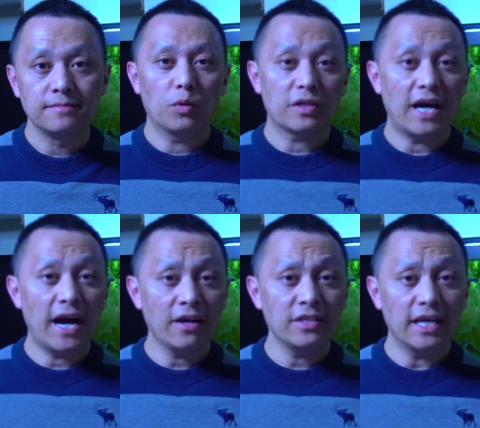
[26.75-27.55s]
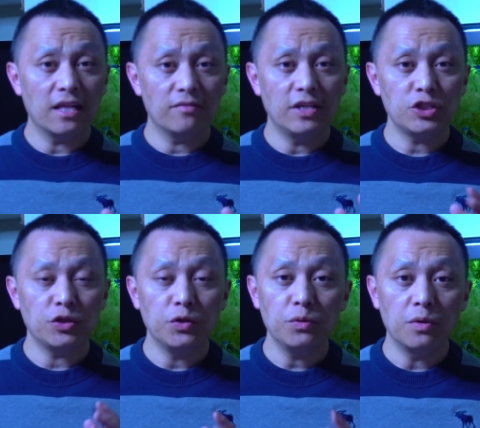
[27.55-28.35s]
Well, the higher the
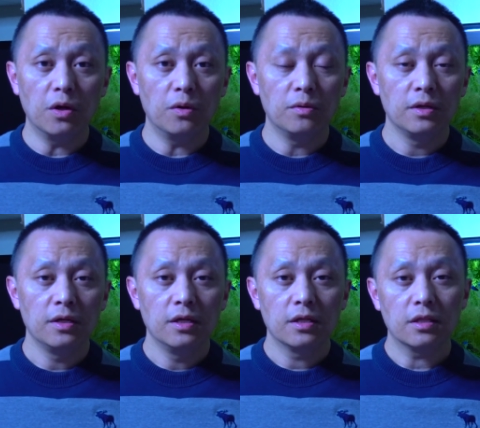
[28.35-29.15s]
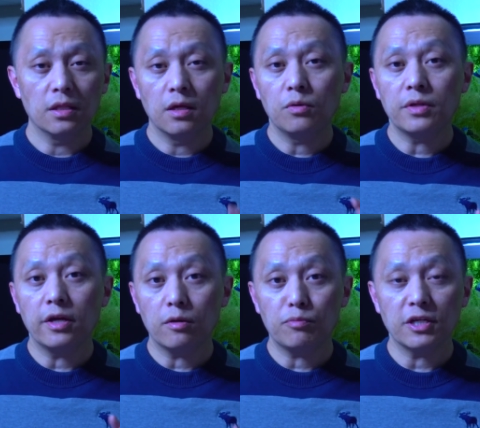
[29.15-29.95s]
elevation you go, the lower the
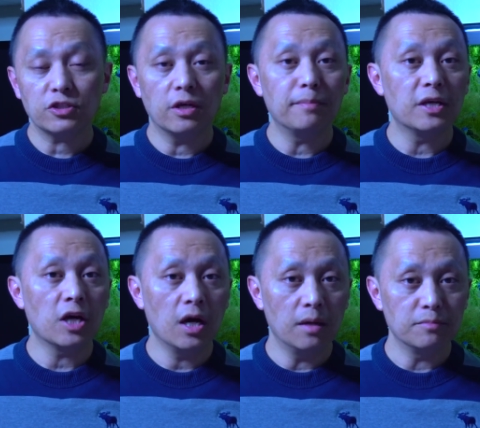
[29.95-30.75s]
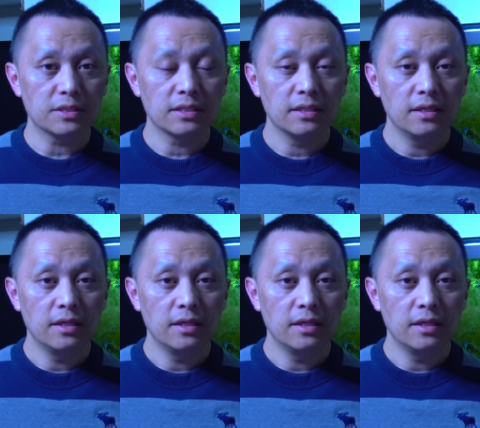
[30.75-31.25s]
air pressure it becomes.